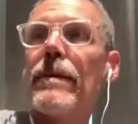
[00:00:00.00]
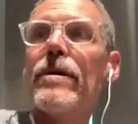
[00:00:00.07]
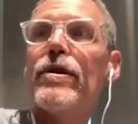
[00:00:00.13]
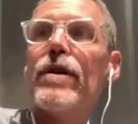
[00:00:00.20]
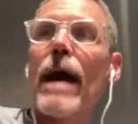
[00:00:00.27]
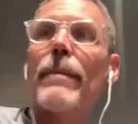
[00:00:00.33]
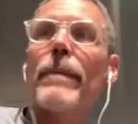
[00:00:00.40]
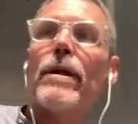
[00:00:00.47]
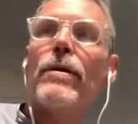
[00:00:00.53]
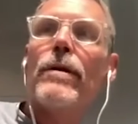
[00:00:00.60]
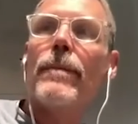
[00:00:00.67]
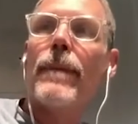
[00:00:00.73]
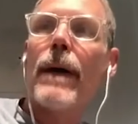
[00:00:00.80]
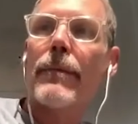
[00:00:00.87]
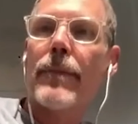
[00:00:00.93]
Chapman, who
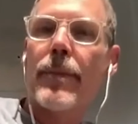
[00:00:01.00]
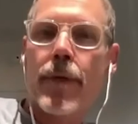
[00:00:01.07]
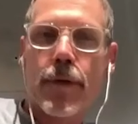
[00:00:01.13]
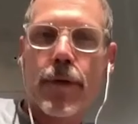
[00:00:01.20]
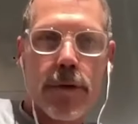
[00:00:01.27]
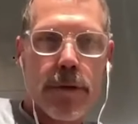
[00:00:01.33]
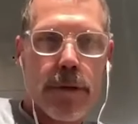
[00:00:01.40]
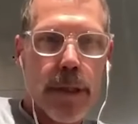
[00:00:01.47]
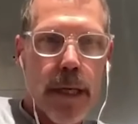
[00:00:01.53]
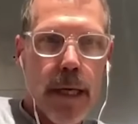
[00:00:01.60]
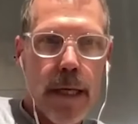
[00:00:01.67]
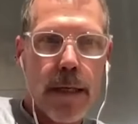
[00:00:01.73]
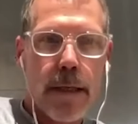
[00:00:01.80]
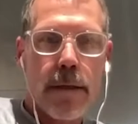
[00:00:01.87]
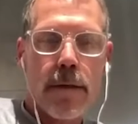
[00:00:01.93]
did Bob the Builder
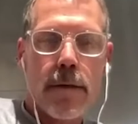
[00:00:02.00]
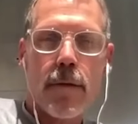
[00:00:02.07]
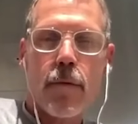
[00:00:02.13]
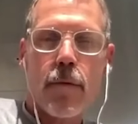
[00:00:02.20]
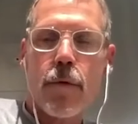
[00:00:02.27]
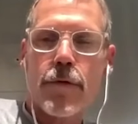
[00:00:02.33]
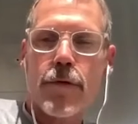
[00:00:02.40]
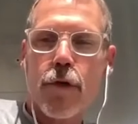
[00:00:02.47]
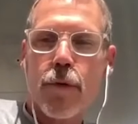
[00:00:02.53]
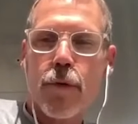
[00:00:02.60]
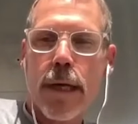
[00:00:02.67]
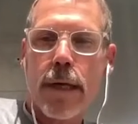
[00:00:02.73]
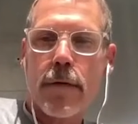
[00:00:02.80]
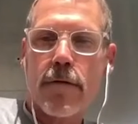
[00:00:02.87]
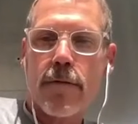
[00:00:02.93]
and was
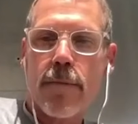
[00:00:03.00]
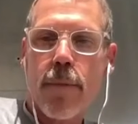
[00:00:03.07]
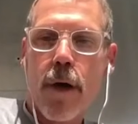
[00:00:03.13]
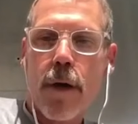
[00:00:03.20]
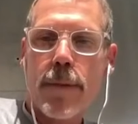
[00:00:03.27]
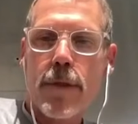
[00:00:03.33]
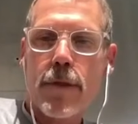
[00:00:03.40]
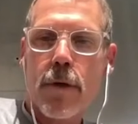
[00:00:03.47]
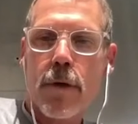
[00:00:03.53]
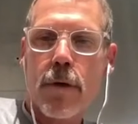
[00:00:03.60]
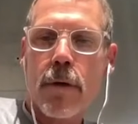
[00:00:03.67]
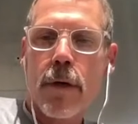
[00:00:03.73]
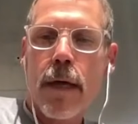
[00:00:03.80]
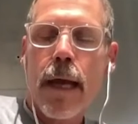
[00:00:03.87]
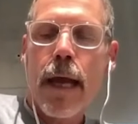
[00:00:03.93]
creator of Paw
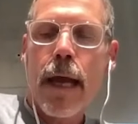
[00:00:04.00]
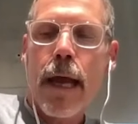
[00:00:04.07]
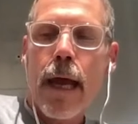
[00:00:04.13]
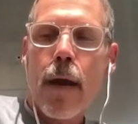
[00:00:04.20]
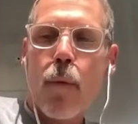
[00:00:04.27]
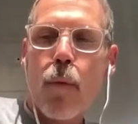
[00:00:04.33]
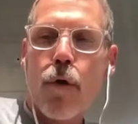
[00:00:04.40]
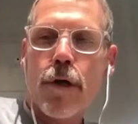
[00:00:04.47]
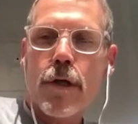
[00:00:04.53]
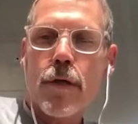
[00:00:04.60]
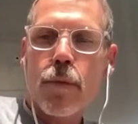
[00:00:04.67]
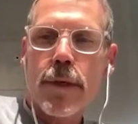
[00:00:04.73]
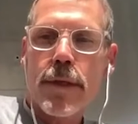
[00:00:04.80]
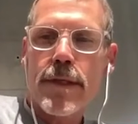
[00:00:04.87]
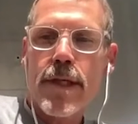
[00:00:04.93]
Patrol, worked
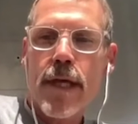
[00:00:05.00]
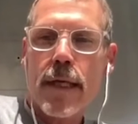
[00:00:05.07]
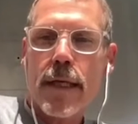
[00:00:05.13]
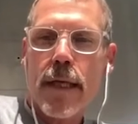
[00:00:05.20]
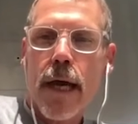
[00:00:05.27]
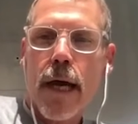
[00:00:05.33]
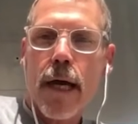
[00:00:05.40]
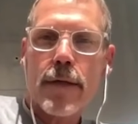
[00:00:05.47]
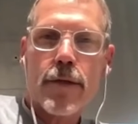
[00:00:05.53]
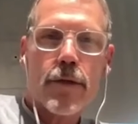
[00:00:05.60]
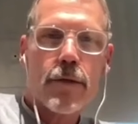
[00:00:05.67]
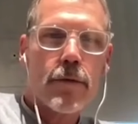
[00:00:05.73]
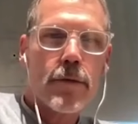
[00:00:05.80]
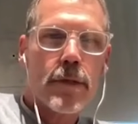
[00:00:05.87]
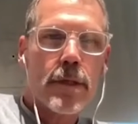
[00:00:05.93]
with Jen Dodge,
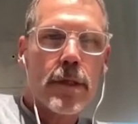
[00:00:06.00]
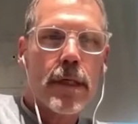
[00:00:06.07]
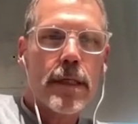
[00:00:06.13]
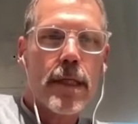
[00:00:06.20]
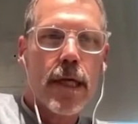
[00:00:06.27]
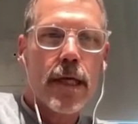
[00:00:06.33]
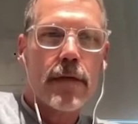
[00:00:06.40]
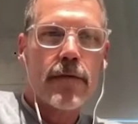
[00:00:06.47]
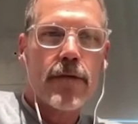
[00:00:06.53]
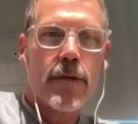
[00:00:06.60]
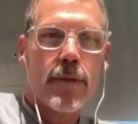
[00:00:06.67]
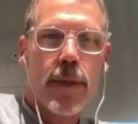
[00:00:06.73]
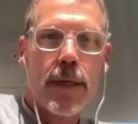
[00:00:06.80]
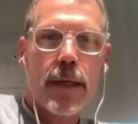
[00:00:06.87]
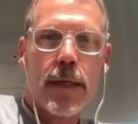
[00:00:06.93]
who's executive at
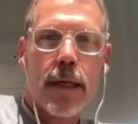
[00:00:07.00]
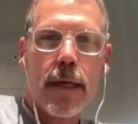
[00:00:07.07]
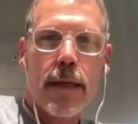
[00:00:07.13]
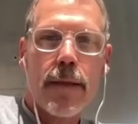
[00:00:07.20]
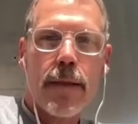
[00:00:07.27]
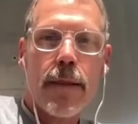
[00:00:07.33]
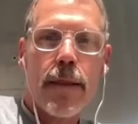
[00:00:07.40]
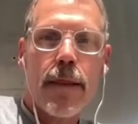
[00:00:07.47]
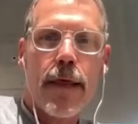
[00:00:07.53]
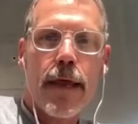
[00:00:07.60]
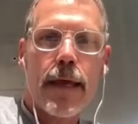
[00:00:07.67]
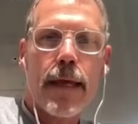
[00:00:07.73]
Spin, and they